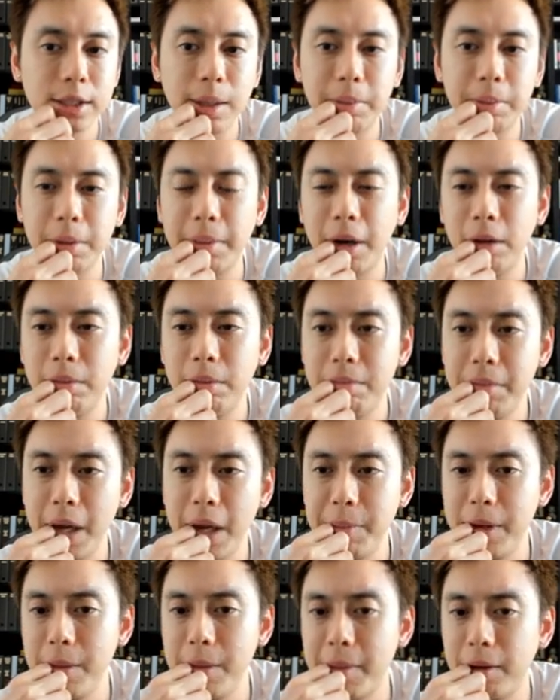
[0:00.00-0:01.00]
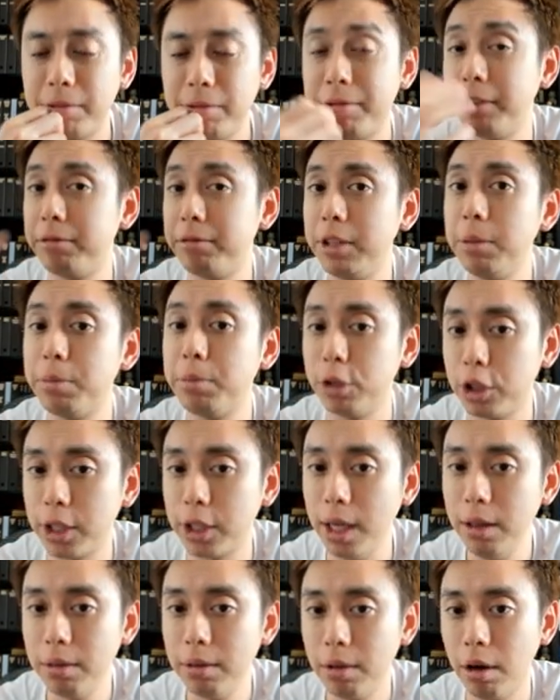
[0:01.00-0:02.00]
about maybe about
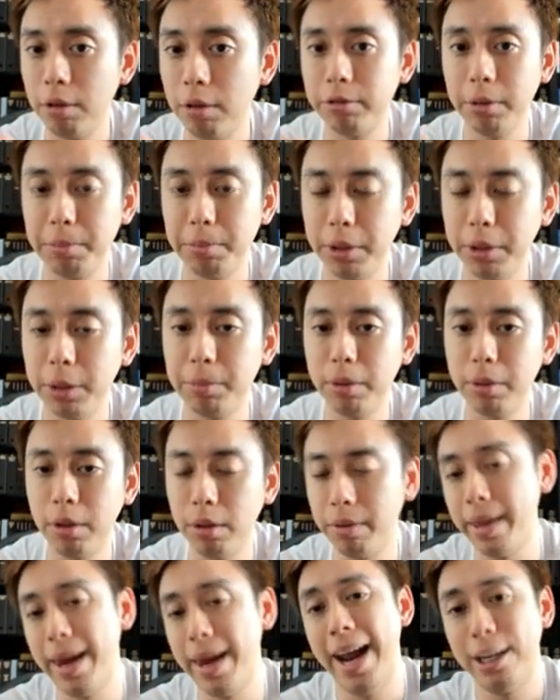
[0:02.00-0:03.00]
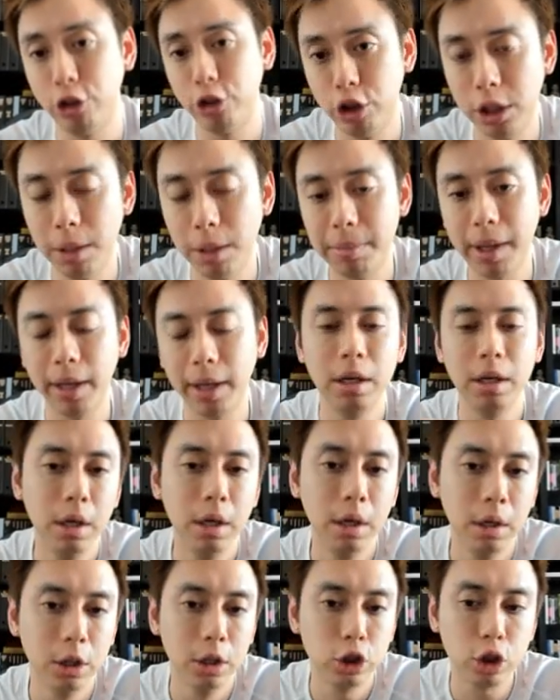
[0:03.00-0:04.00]
50% of the people that actually apply.
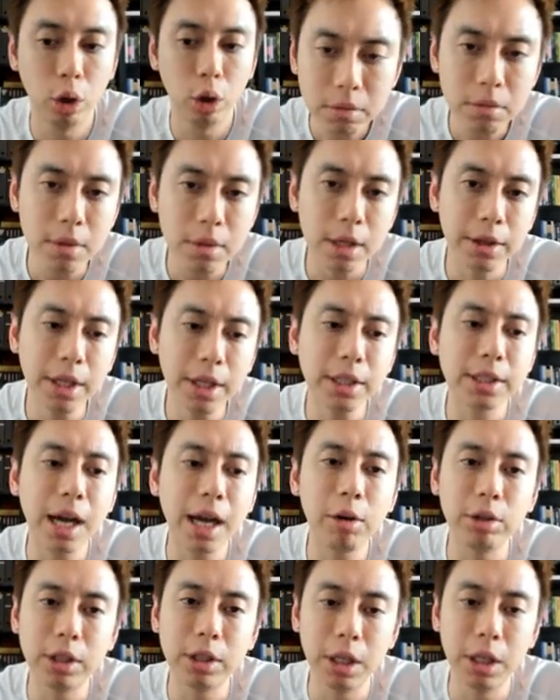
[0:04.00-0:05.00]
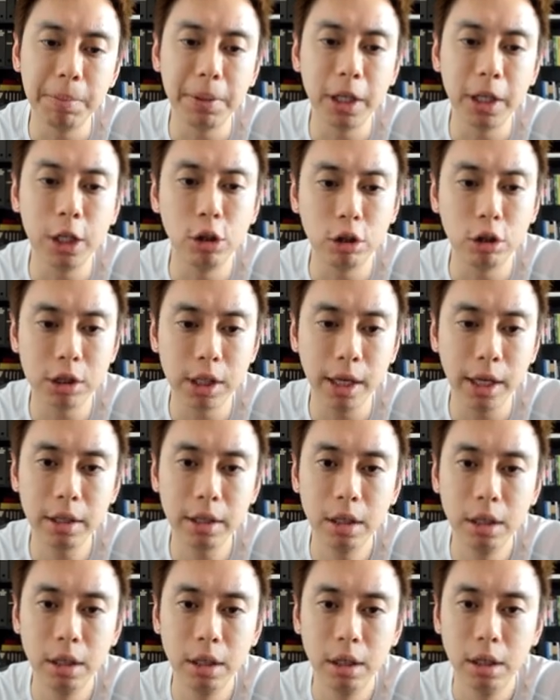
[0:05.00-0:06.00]
So this is how it typically looks like.
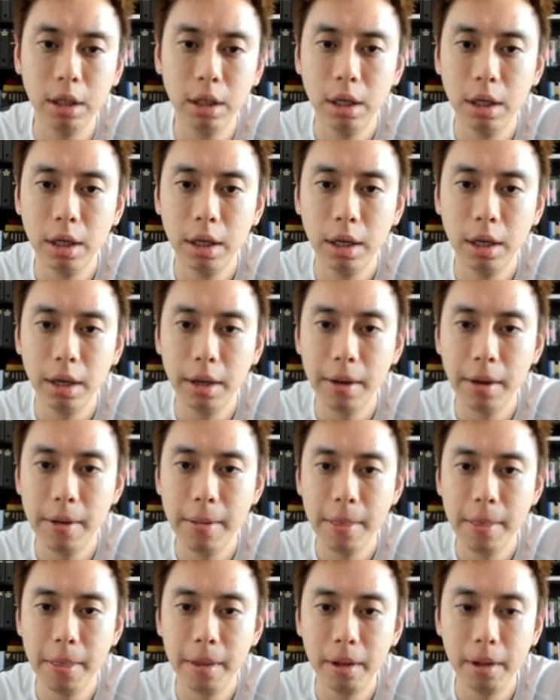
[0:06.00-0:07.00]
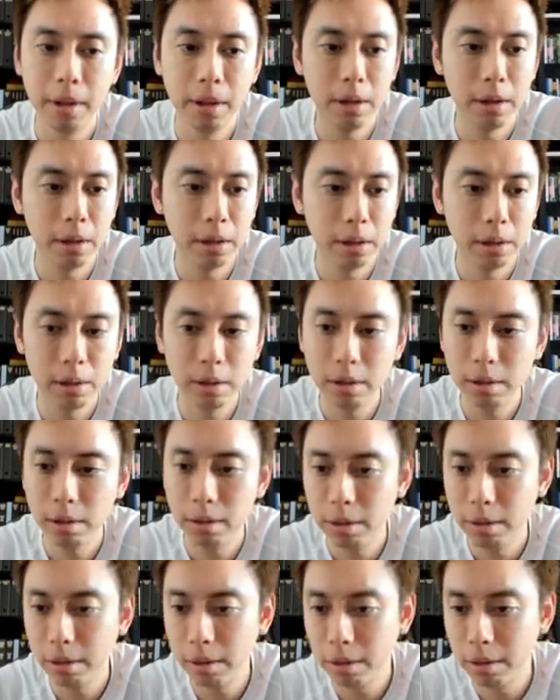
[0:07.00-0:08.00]

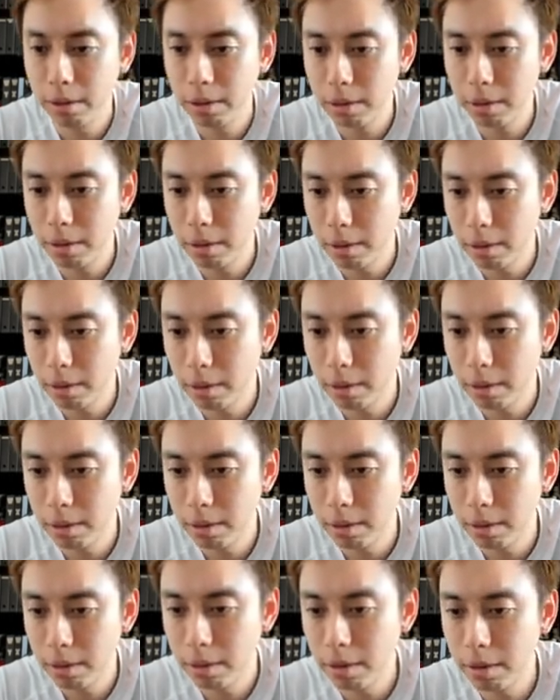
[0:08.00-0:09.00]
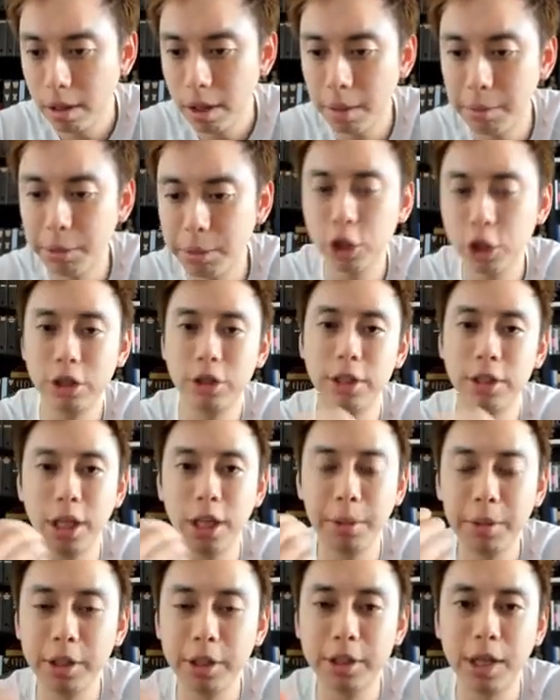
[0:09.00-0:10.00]
Let me just
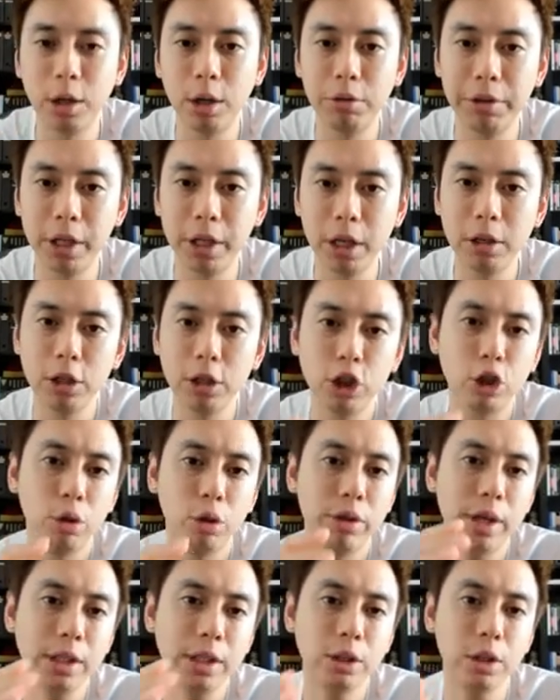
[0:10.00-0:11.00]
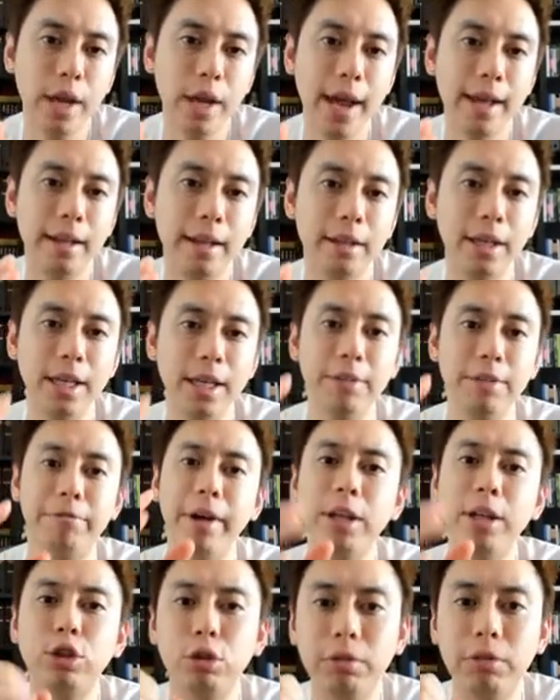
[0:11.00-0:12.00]
disable the sound over here. So this
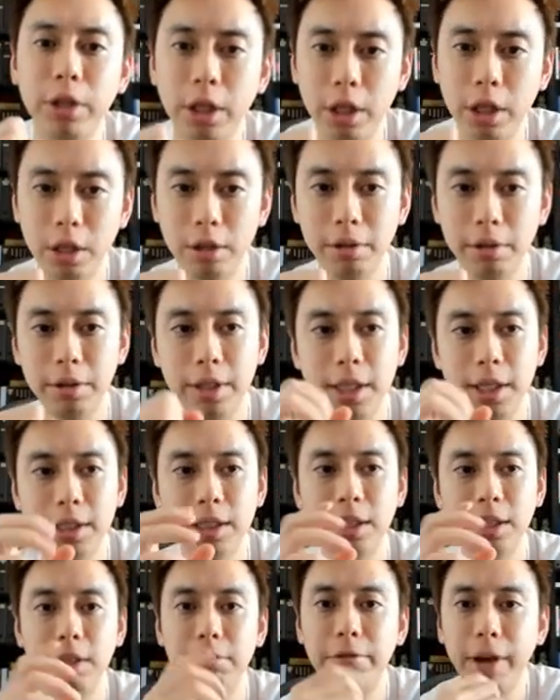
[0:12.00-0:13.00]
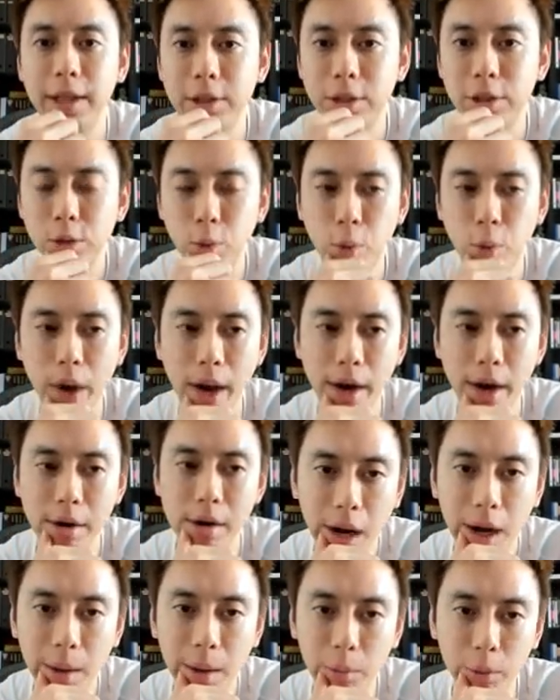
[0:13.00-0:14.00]
event over here is an event where
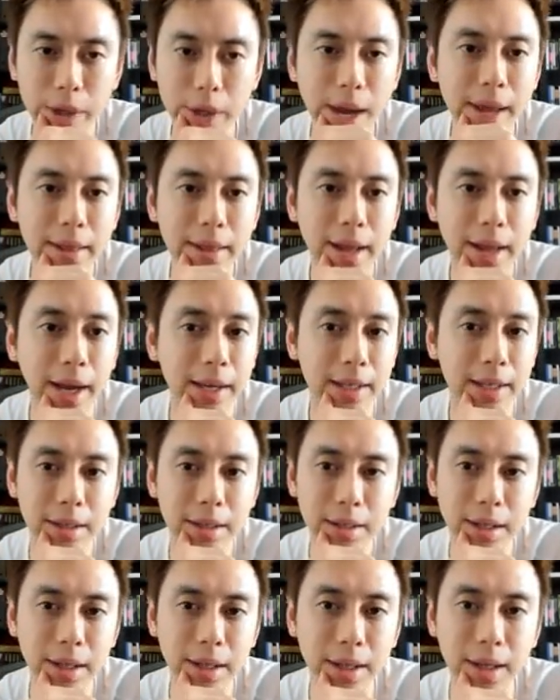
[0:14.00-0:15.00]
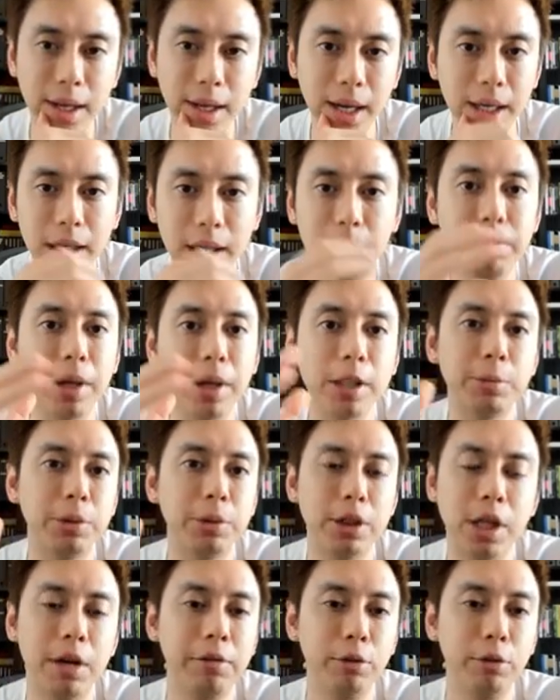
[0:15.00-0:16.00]
we had like 80%+ of
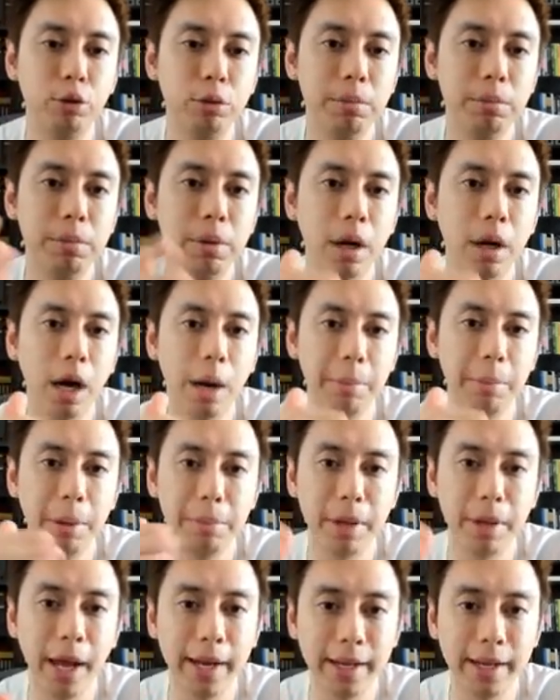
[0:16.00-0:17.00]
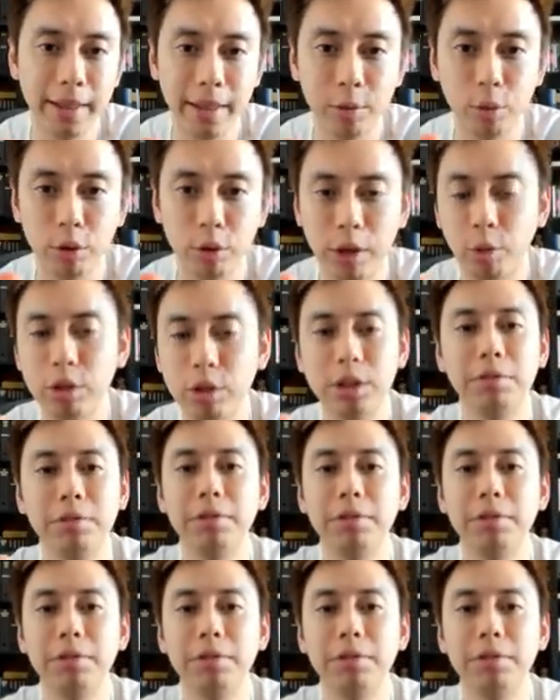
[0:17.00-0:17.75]
the room applying, and there wasn't even a